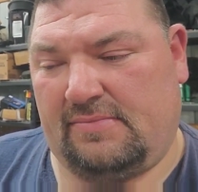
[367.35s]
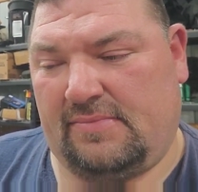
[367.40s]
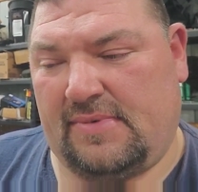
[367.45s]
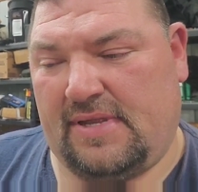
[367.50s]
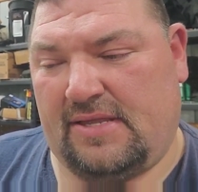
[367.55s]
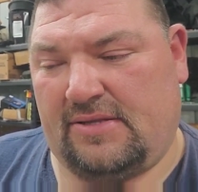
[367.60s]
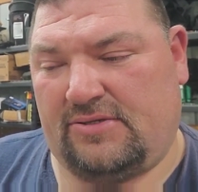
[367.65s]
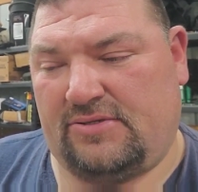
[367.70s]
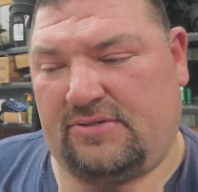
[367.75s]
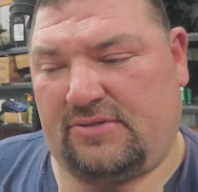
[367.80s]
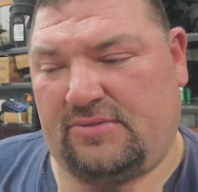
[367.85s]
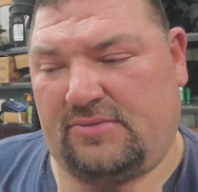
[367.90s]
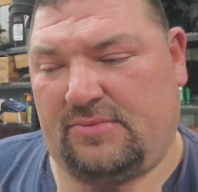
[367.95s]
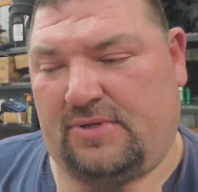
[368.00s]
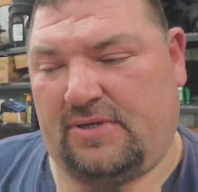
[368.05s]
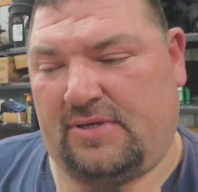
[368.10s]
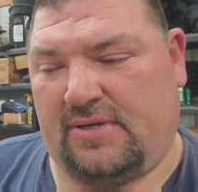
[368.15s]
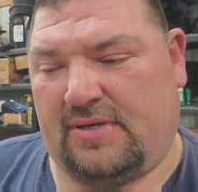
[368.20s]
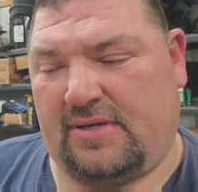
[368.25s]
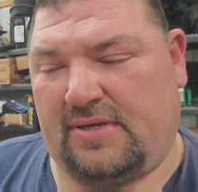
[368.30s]
not sure
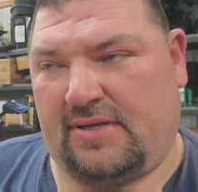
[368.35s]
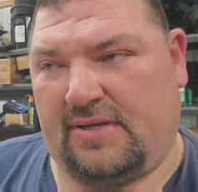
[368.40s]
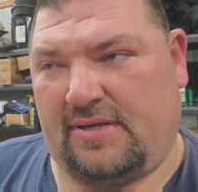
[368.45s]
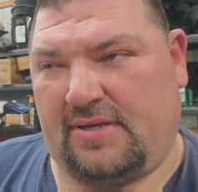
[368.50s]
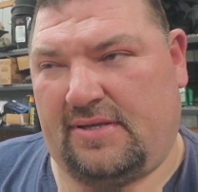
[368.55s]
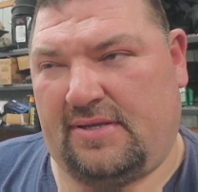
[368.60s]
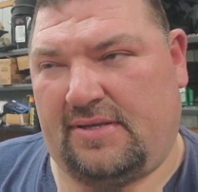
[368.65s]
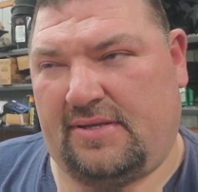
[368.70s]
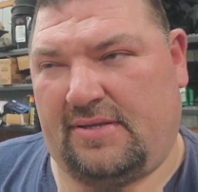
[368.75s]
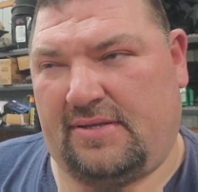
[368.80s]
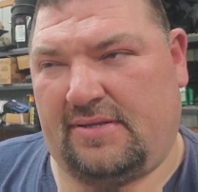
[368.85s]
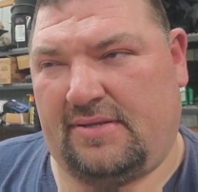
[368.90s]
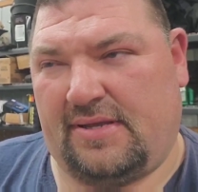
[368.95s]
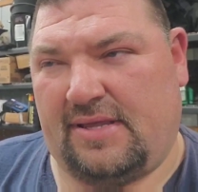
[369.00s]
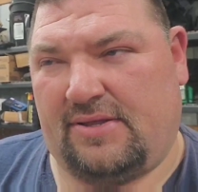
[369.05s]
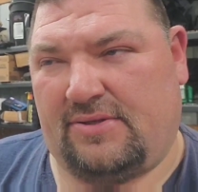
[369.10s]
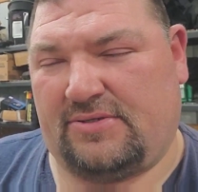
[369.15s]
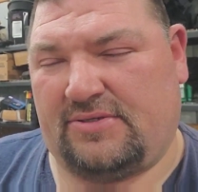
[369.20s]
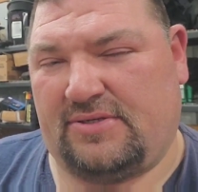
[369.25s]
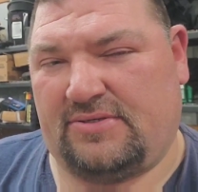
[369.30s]
what uh,
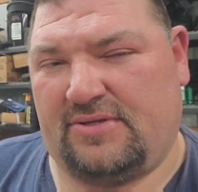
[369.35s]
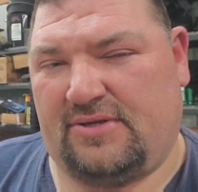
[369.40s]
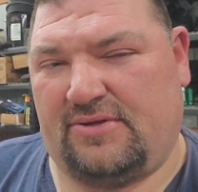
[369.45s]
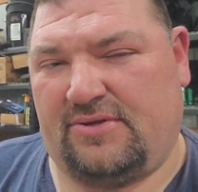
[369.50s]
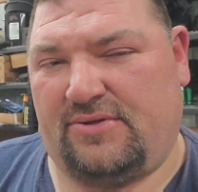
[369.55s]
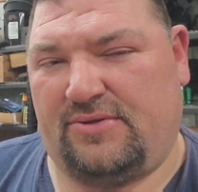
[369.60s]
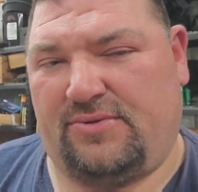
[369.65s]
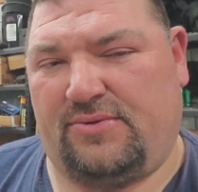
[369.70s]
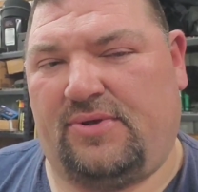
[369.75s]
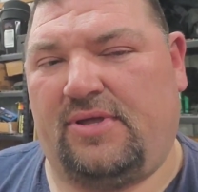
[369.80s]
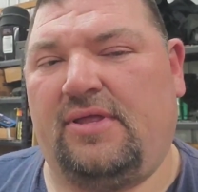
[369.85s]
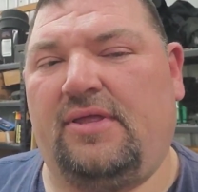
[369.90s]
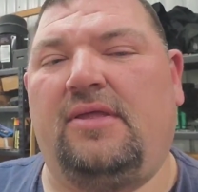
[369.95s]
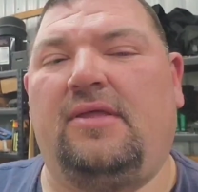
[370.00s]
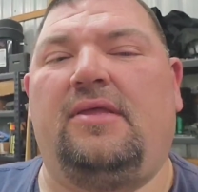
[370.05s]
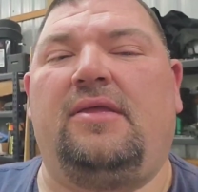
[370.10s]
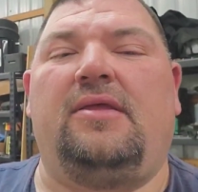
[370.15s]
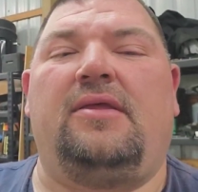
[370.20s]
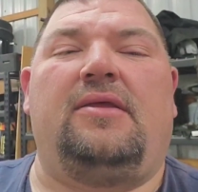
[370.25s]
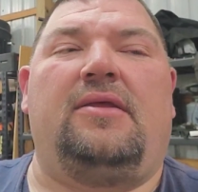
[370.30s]
else I was gonna do
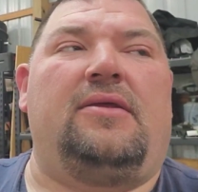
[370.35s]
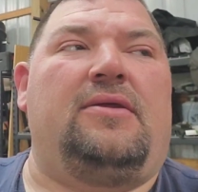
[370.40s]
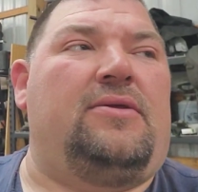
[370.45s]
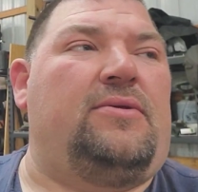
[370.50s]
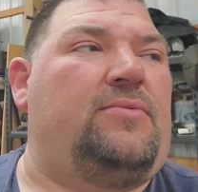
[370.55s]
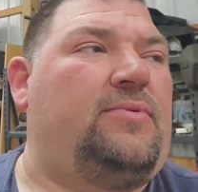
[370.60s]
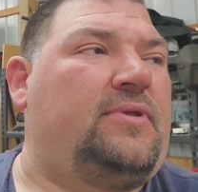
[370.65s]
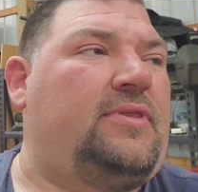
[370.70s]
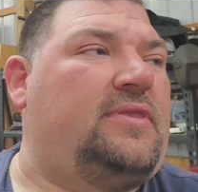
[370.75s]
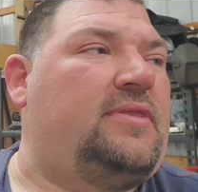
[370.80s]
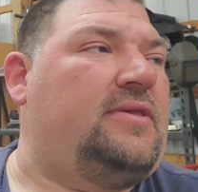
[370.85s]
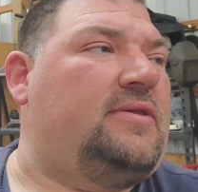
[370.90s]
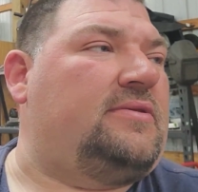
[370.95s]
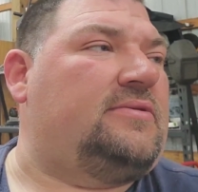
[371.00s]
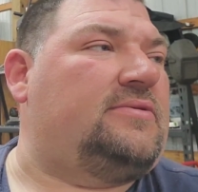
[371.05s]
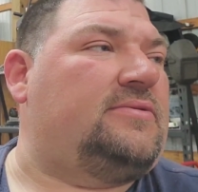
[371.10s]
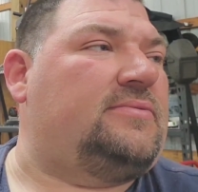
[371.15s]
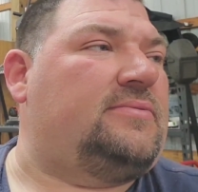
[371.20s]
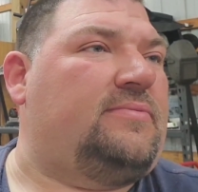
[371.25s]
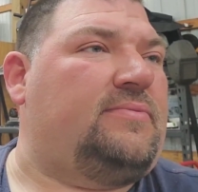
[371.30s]
with
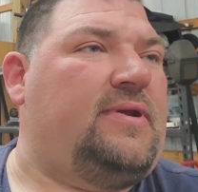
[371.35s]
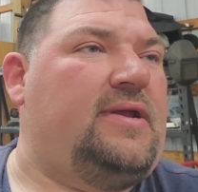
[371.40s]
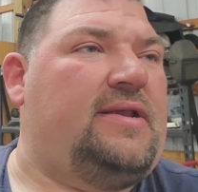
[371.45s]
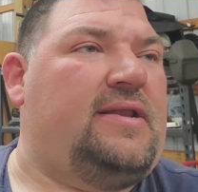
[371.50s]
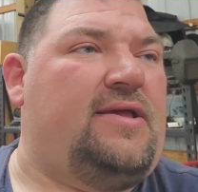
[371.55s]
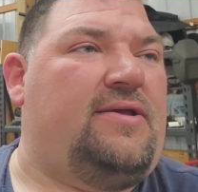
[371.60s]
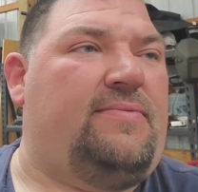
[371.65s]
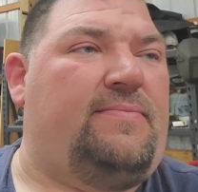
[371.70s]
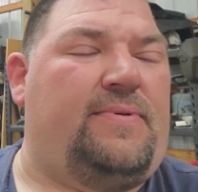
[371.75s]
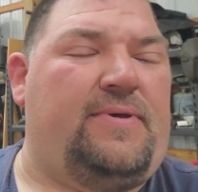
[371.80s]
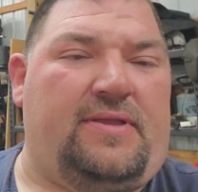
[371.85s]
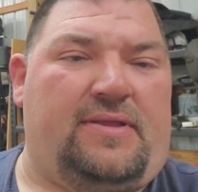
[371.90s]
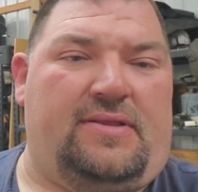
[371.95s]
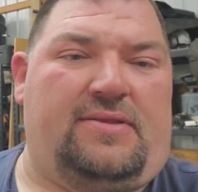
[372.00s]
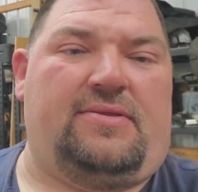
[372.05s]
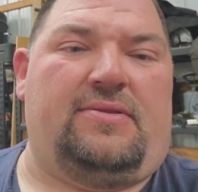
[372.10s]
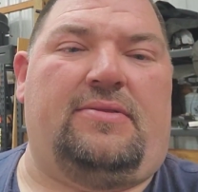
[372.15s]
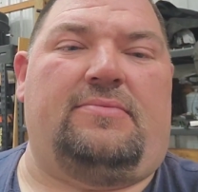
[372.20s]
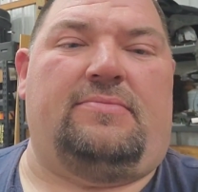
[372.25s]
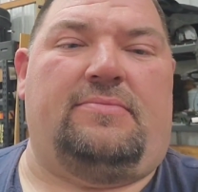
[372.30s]
this right now,
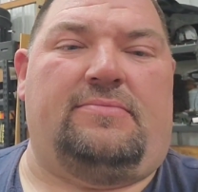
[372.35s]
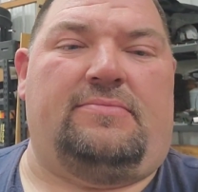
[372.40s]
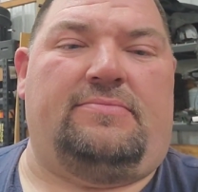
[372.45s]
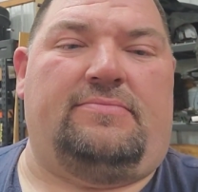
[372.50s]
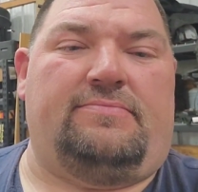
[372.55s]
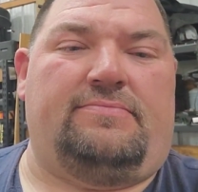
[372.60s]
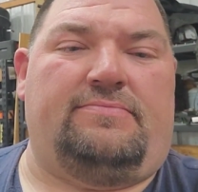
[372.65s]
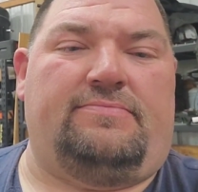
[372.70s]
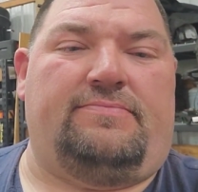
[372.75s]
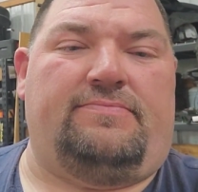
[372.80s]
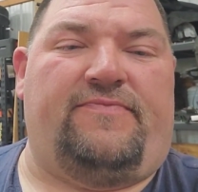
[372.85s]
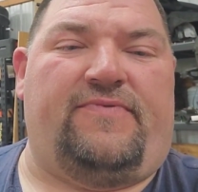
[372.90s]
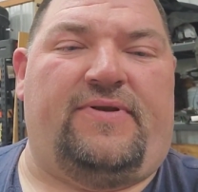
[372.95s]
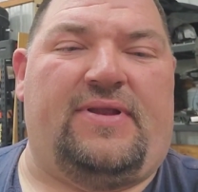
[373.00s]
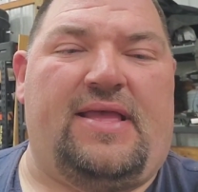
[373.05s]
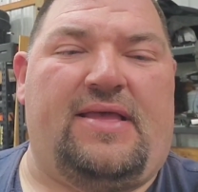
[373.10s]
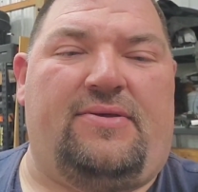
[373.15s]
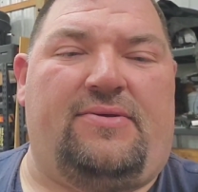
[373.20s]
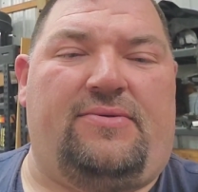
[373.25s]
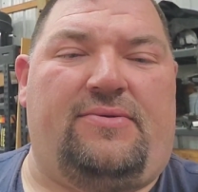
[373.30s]
but for
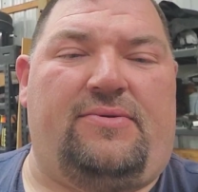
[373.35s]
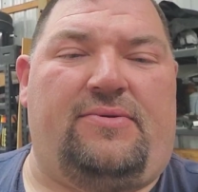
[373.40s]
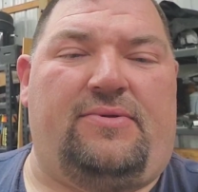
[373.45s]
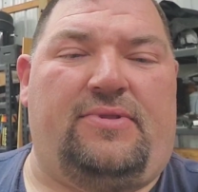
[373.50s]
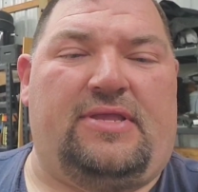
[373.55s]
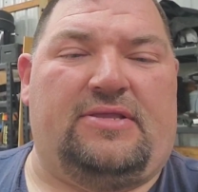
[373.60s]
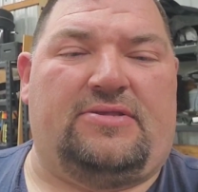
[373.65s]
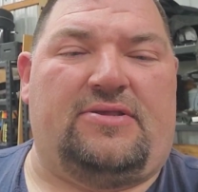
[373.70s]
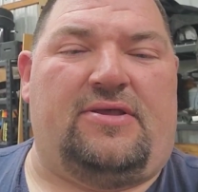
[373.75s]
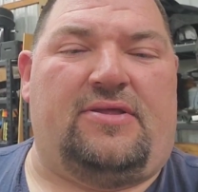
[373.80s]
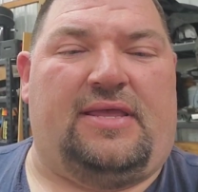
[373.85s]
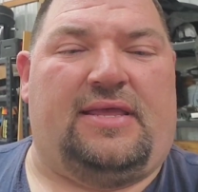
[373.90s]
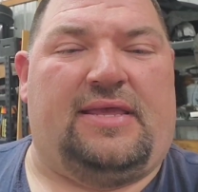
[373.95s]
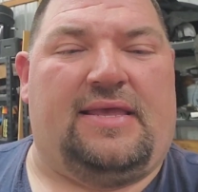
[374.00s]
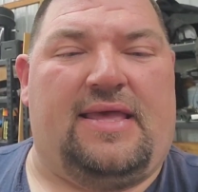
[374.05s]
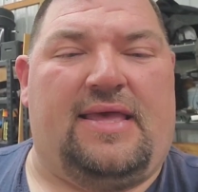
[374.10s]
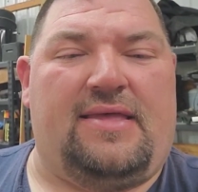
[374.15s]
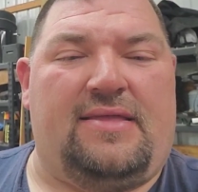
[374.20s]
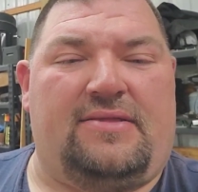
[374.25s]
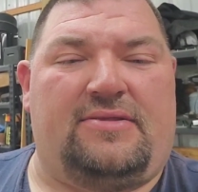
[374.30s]
now, that's all I
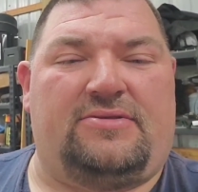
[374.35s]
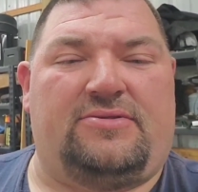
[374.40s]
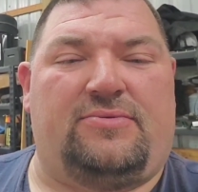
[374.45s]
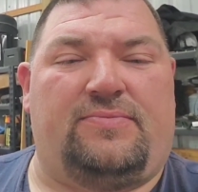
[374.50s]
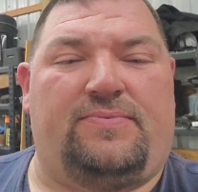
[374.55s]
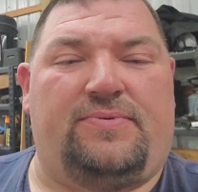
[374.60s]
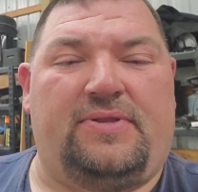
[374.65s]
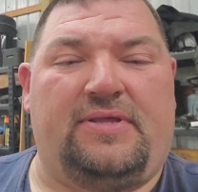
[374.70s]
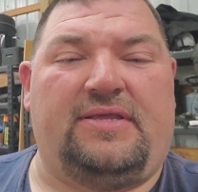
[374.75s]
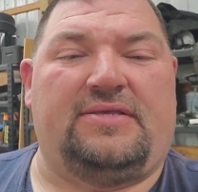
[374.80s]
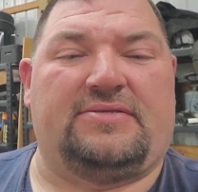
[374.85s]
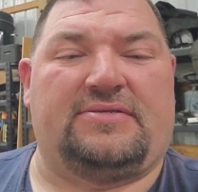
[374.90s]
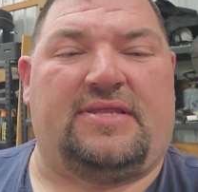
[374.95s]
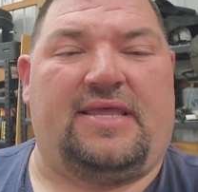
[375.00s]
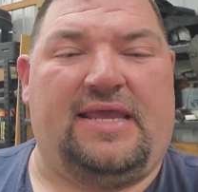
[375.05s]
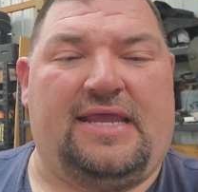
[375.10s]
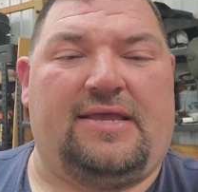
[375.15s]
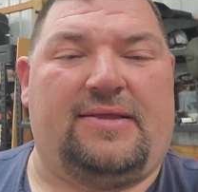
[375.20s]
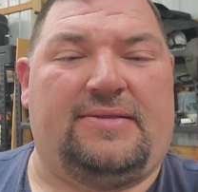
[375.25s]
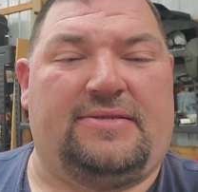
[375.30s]
got. So please
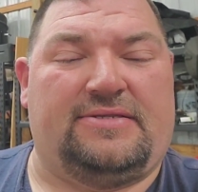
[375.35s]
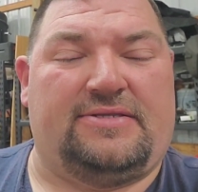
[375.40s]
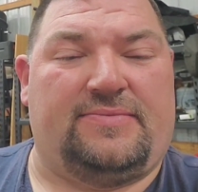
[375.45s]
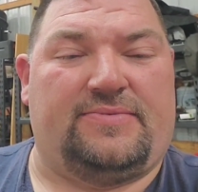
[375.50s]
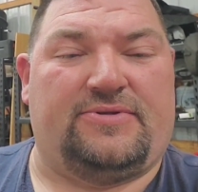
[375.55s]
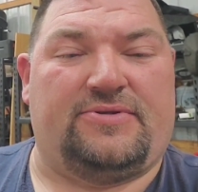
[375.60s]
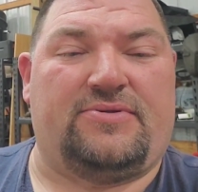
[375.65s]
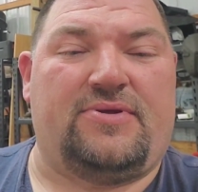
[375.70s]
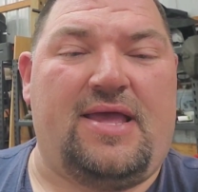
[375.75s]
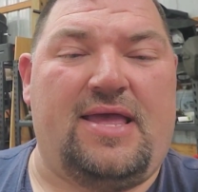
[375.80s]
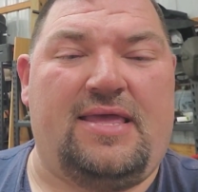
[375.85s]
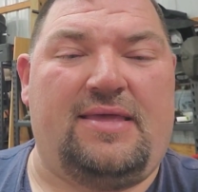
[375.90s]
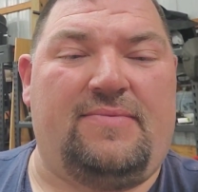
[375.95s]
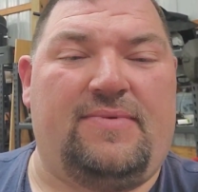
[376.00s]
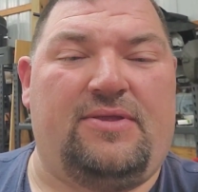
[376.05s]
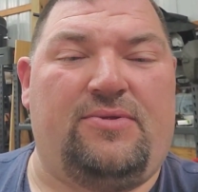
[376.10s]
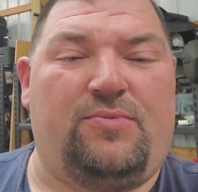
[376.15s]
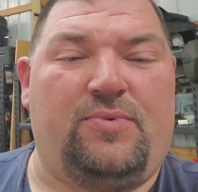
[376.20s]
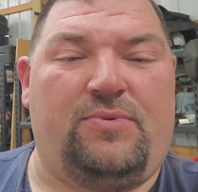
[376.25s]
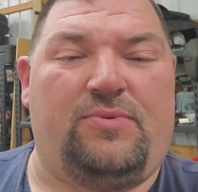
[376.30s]
like and subscribe,
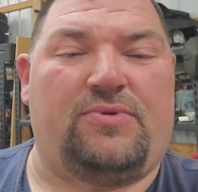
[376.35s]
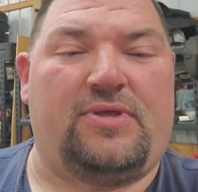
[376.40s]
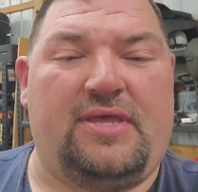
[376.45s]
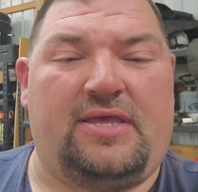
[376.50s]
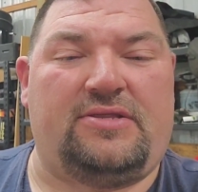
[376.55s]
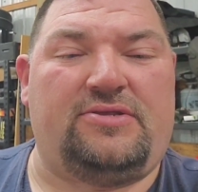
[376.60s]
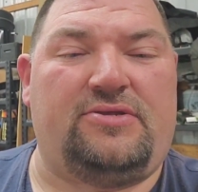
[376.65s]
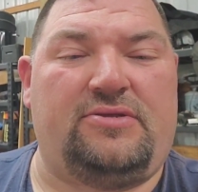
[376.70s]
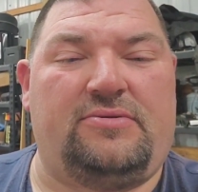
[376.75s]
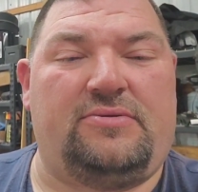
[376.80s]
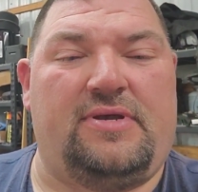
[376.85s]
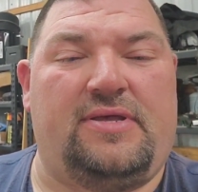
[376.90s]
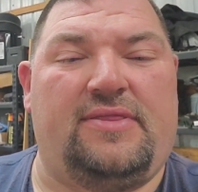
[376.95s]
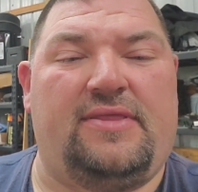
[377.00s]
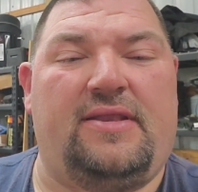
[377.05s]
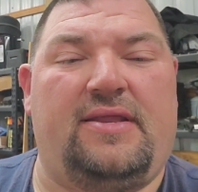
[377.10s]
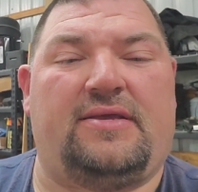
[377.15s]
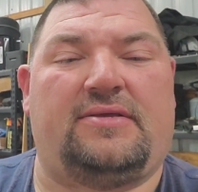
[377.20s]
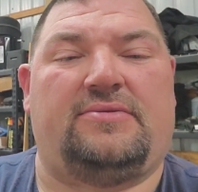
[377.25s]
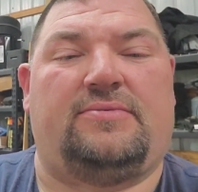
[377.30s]
and we will catch you on
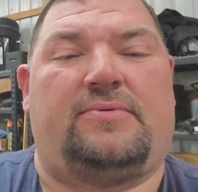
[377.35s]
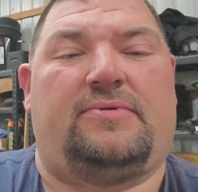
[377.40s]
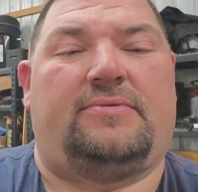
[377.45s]
the next